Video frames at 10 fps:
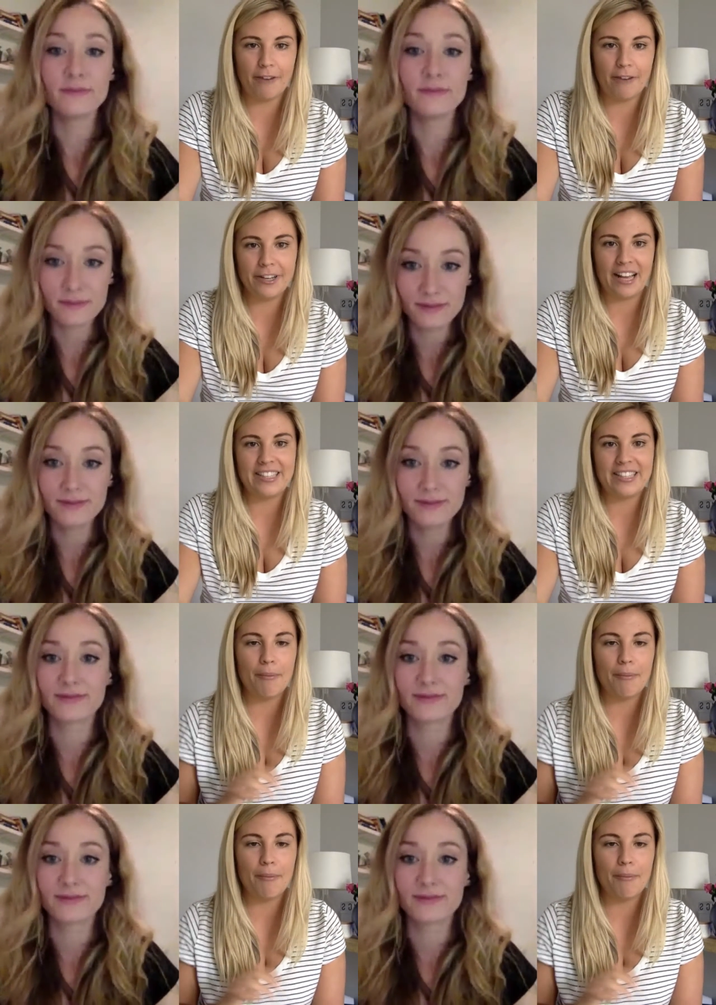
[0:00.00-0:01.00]
Speaker 1: I realized how
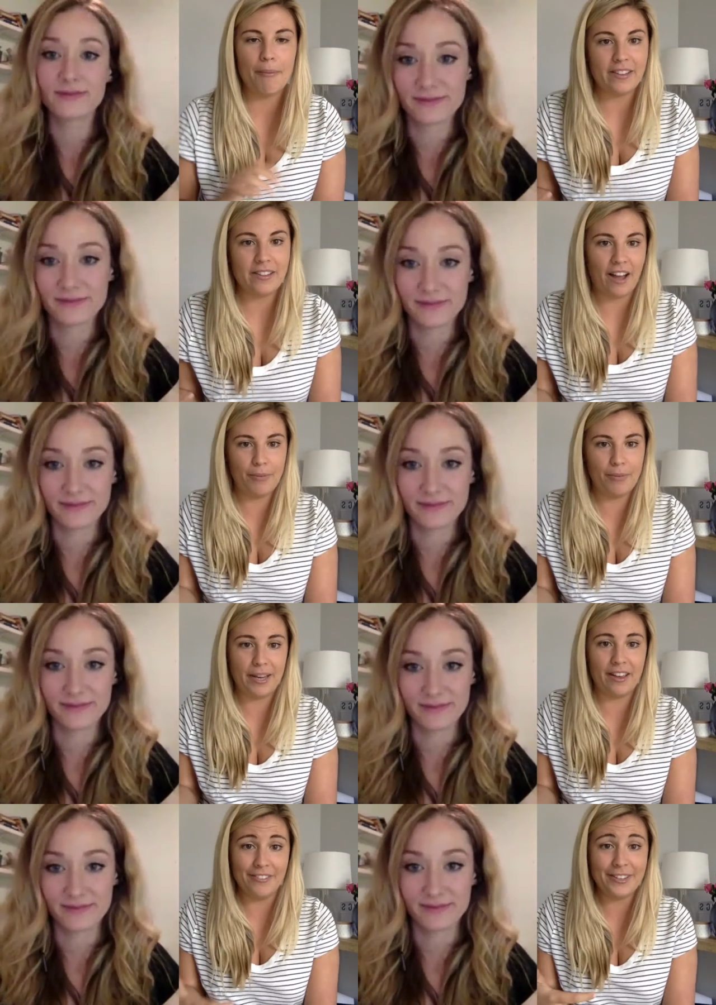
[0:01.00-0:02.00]
much of my life had been
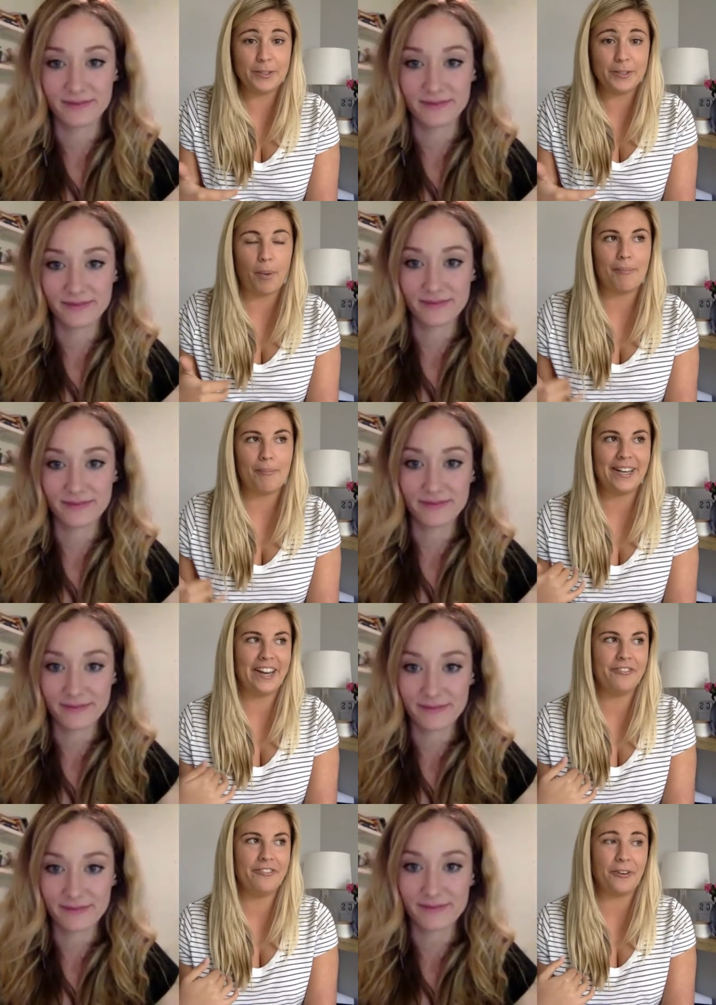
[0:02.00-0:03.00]
governed by my
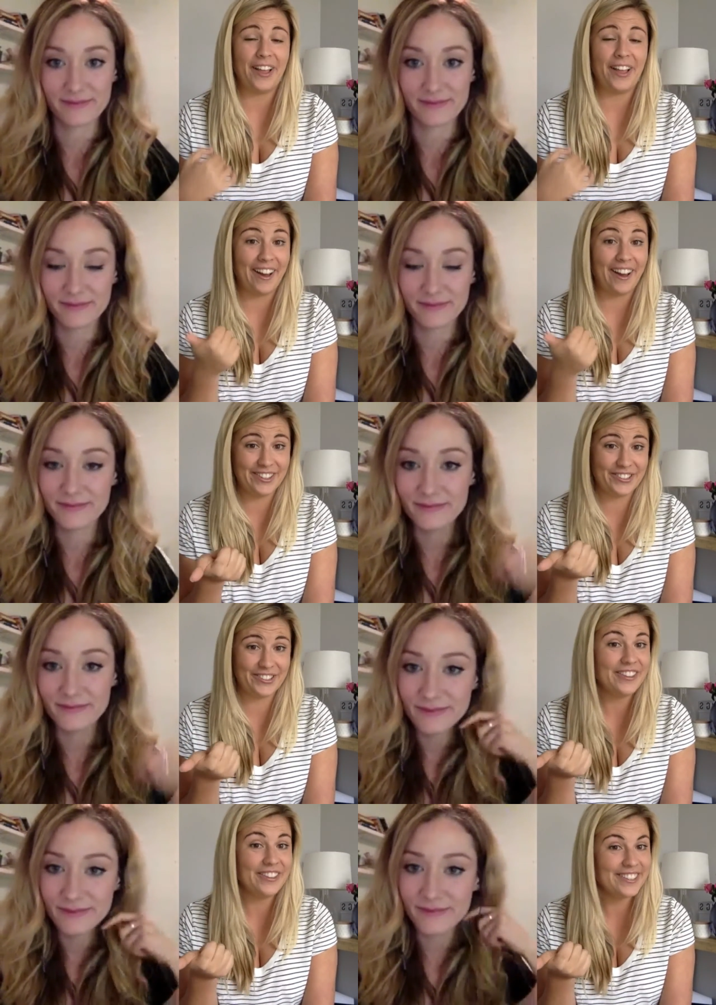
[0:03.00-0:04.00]
need for like
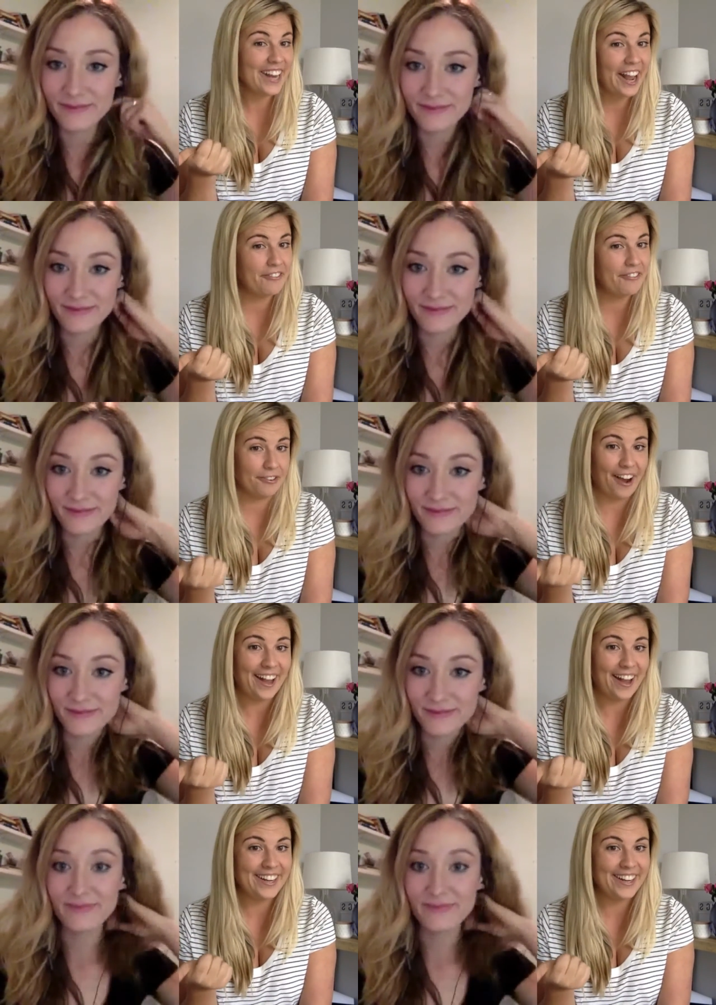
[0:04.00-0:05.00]
uncertainty and
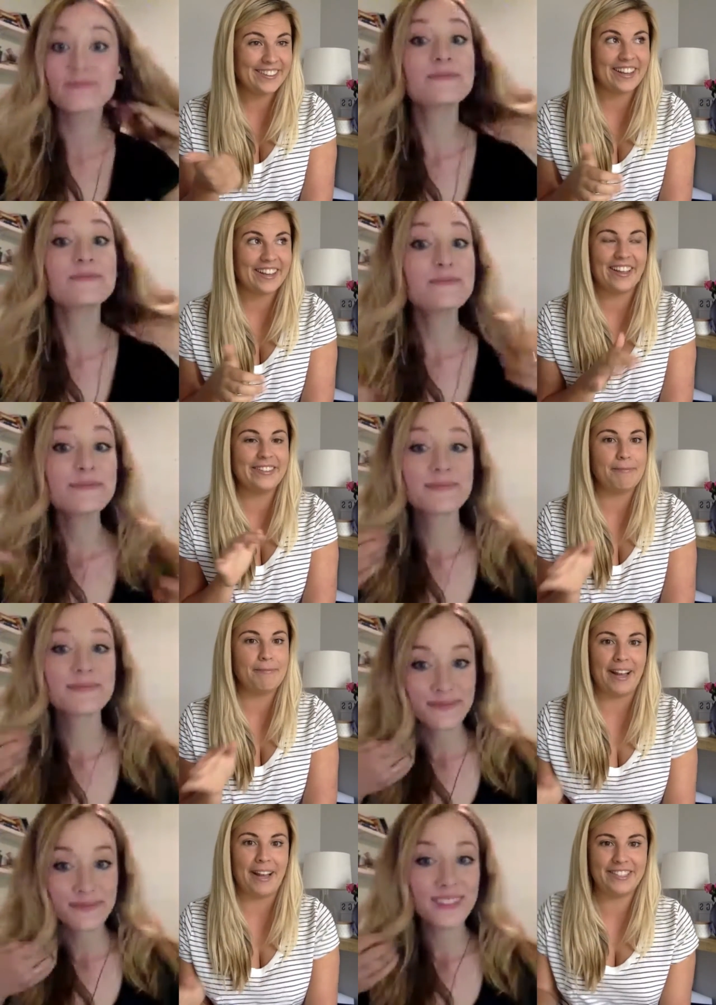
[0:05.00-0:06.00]
variety. Like that is a
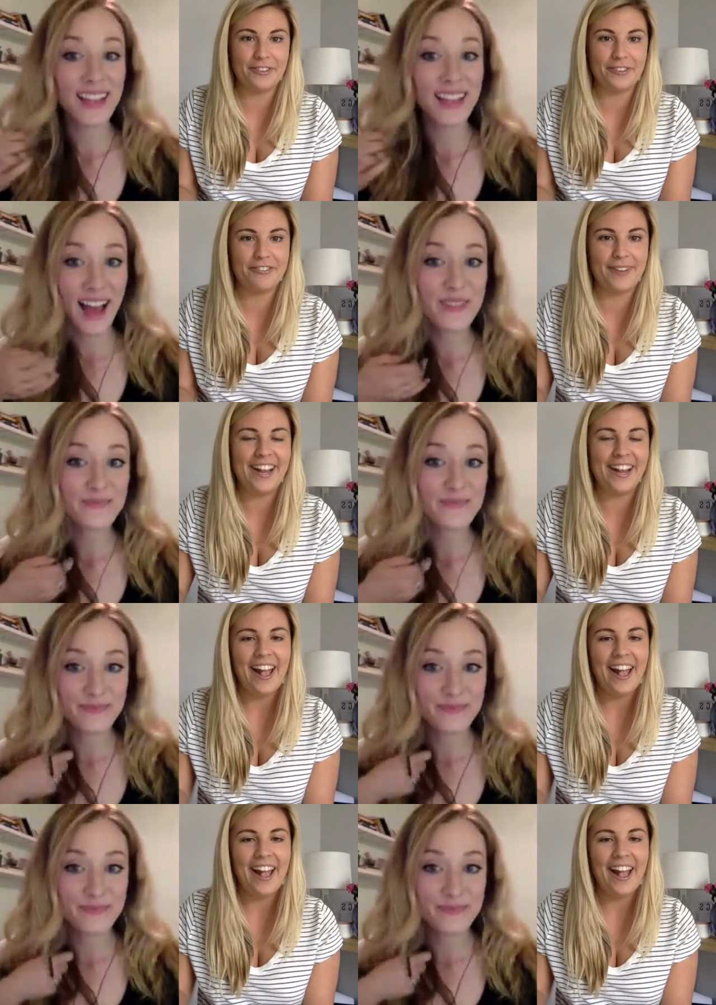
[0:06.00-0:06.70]
massive one yeah. for me.